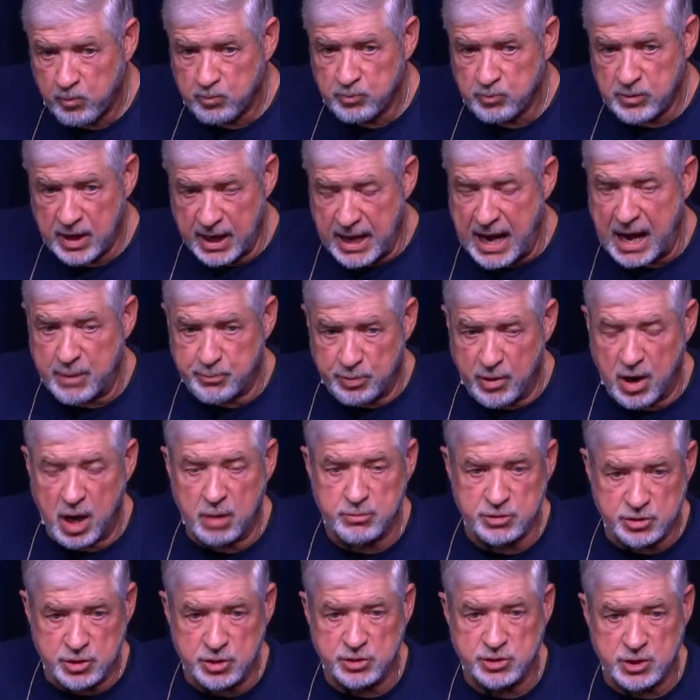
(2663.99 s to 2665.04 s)
And I
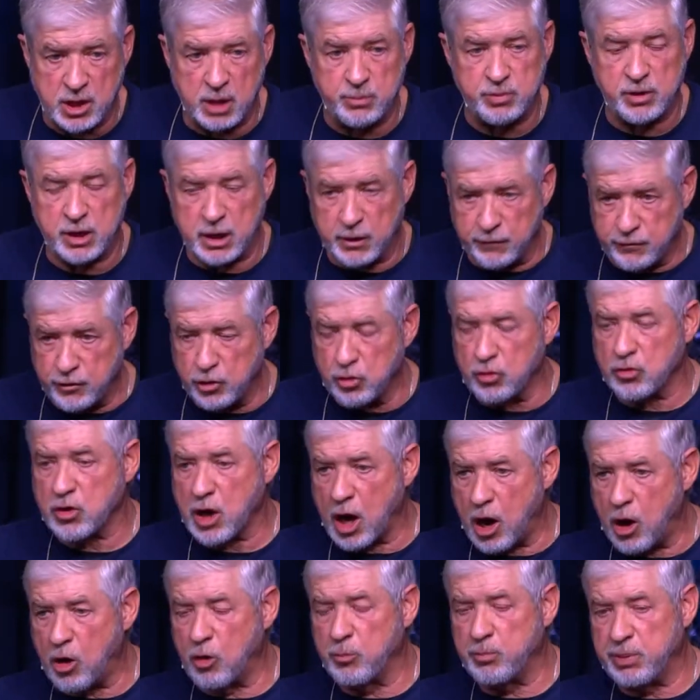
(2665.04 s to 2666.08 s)
promise you something if you'll
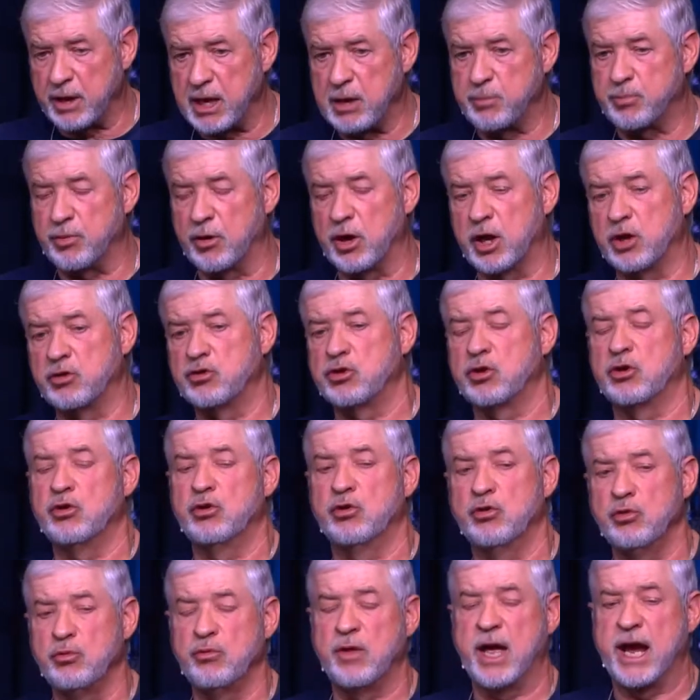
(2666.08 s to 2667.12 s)
call people unto
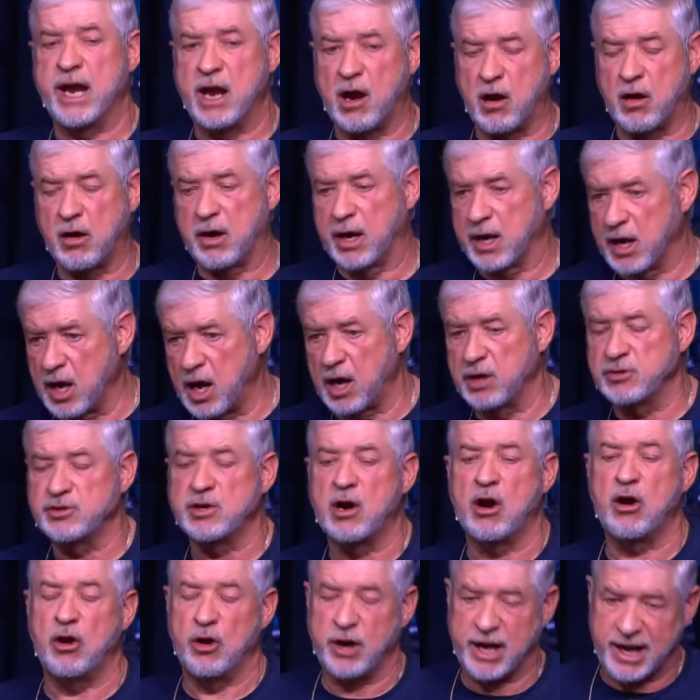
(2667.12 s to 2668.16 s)
who they are in God's
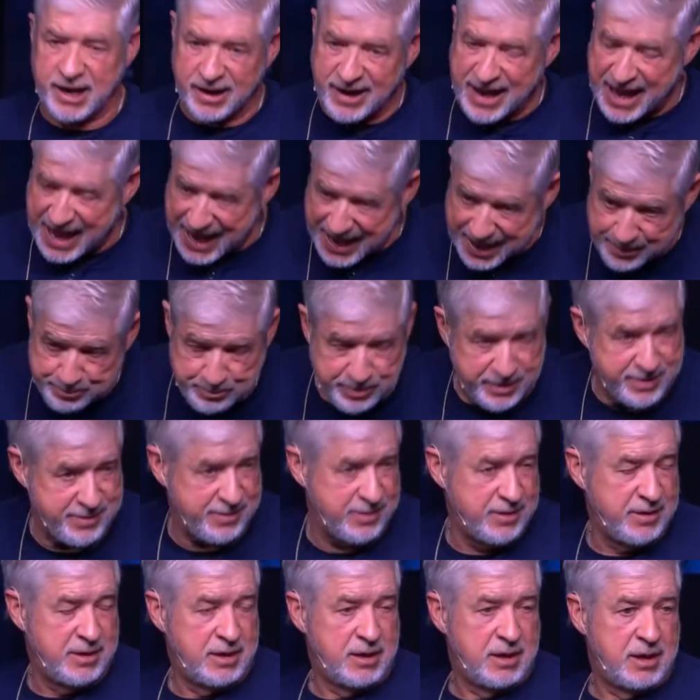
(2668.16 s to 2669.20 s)
heart, it'll happen.
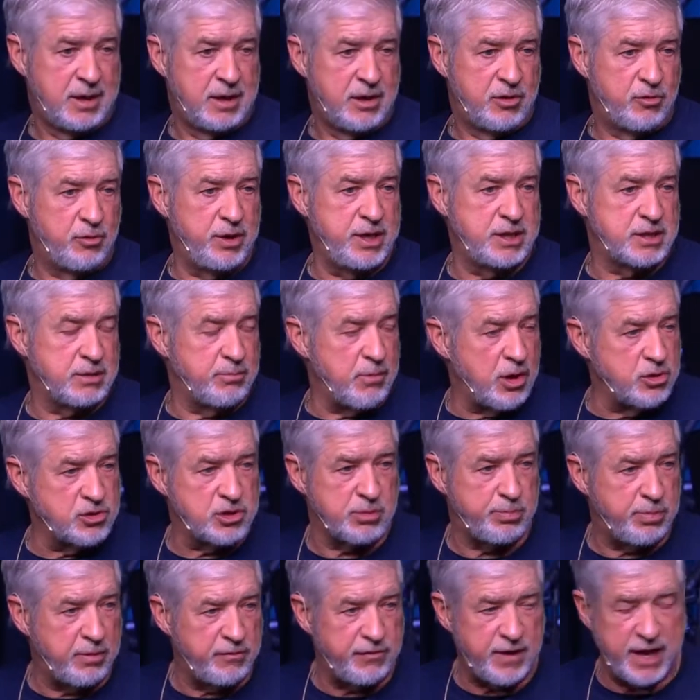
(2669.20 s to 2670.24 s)
The reason most
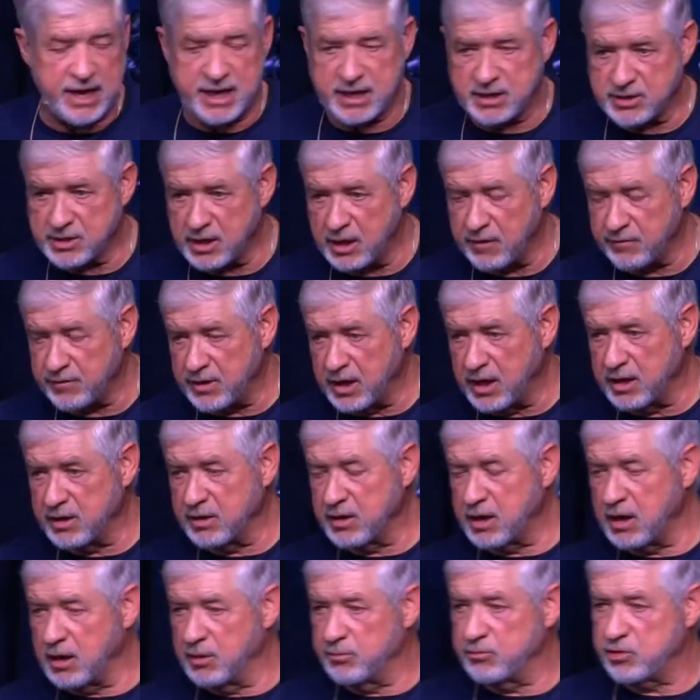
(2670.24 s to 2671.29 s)
prophetic stuff doesn't
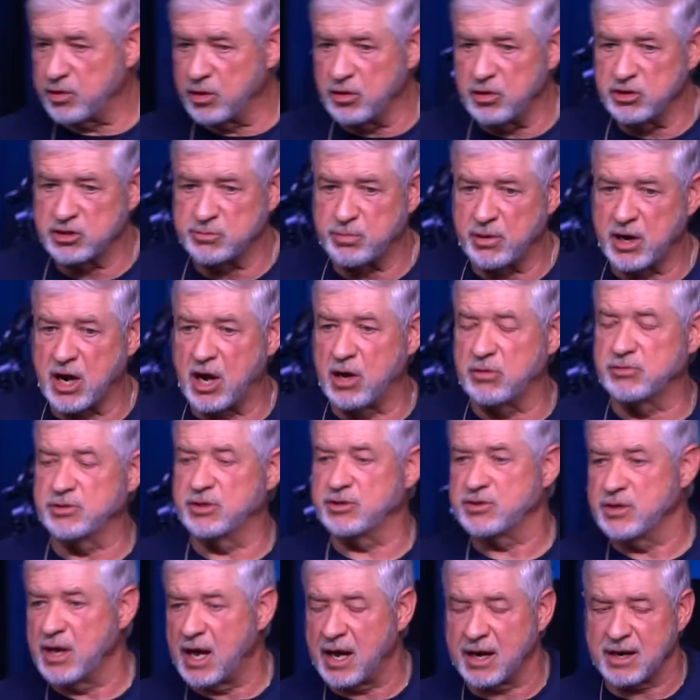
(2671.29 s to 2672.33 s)
come true is because
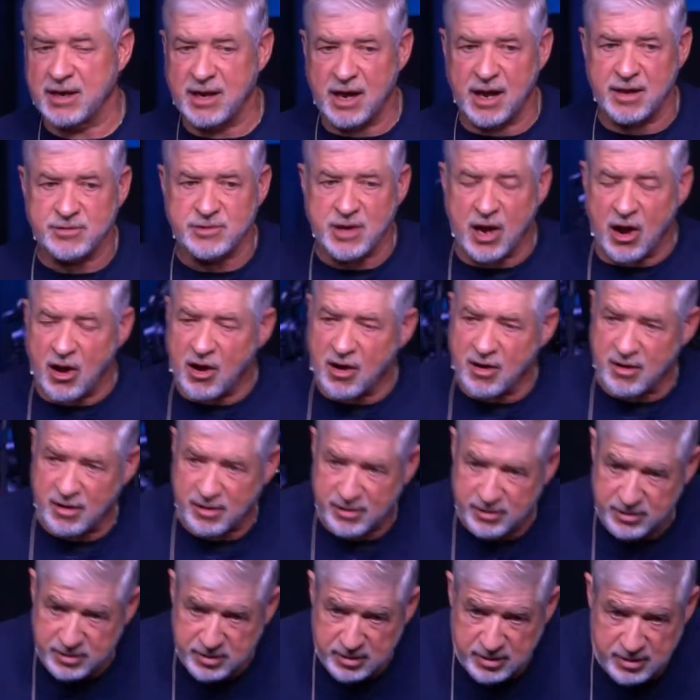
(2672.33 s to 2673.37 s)
it's not in God's
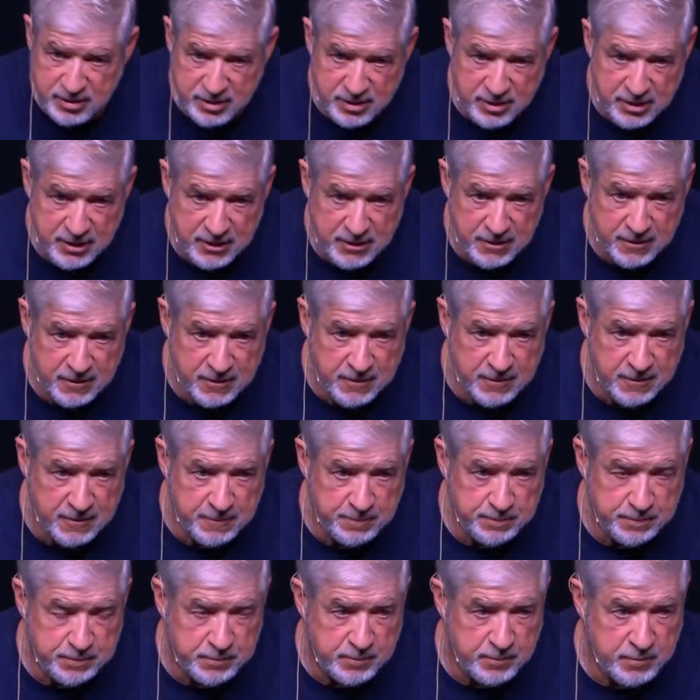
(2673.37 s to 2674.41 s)
heart.
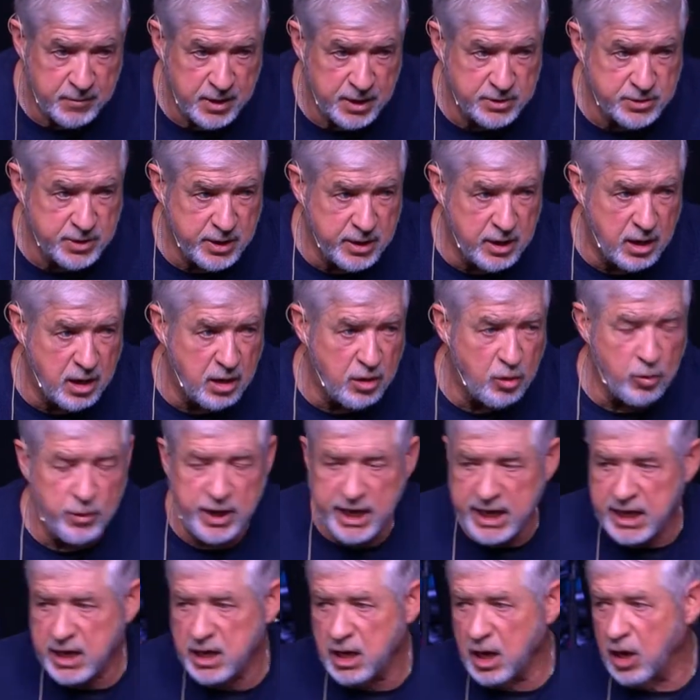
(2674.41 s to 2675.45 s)
It's in our own
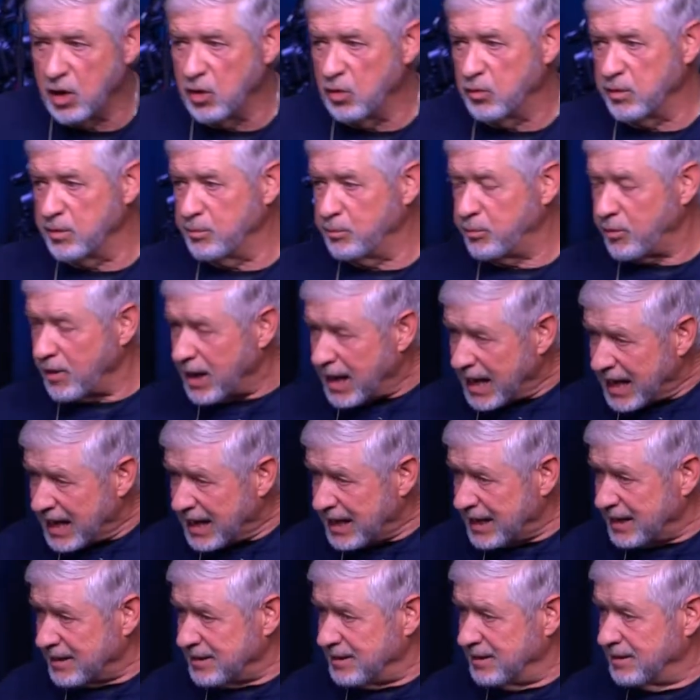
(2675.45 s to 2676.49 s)
ego and
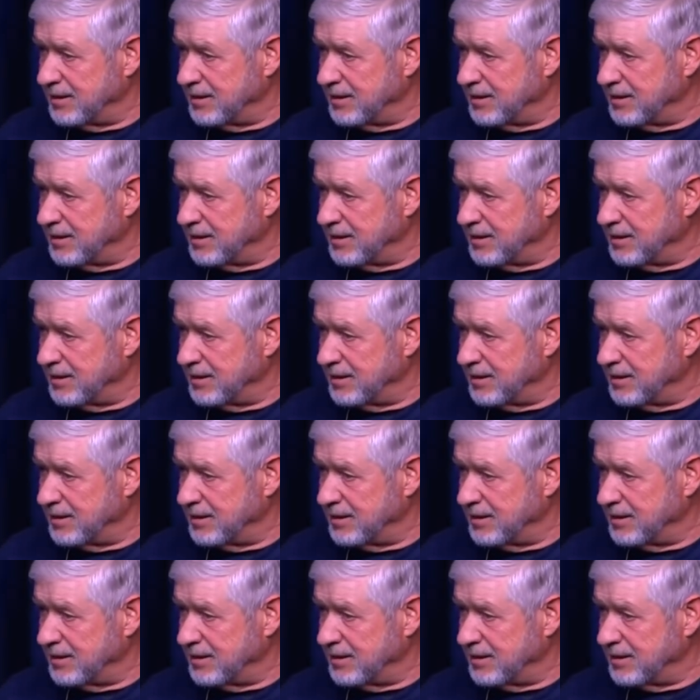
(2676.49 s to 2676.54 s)
pride.